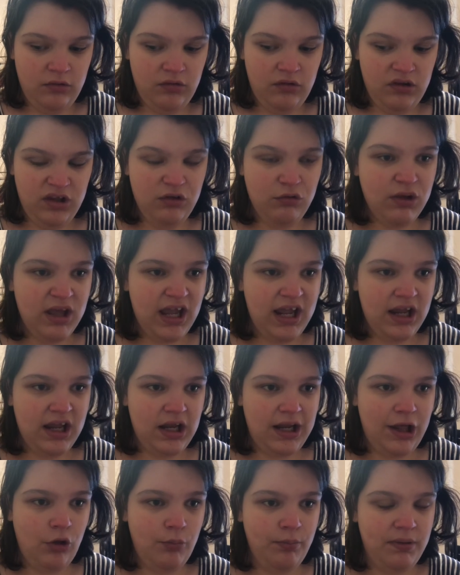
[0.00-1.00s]
you can't
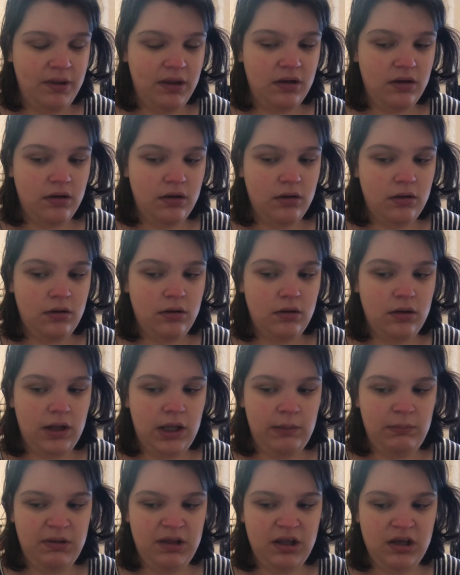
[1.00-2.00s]
help it.
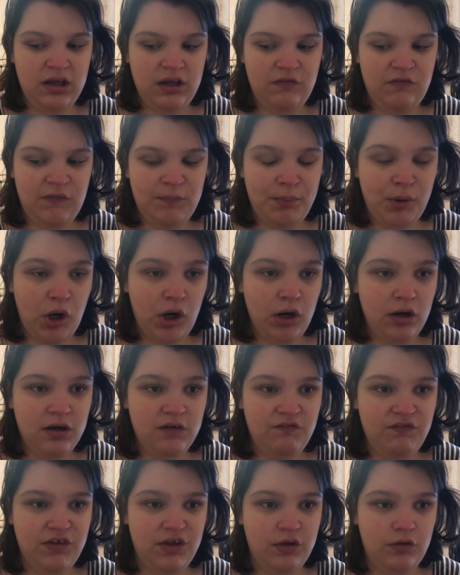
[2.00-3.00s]
I mean, it's a part
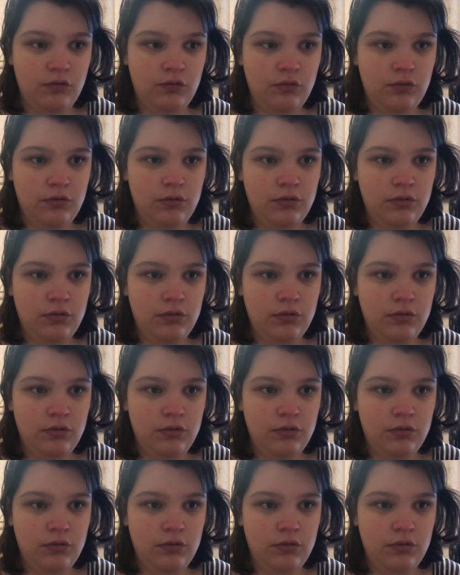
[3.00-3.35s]
of you.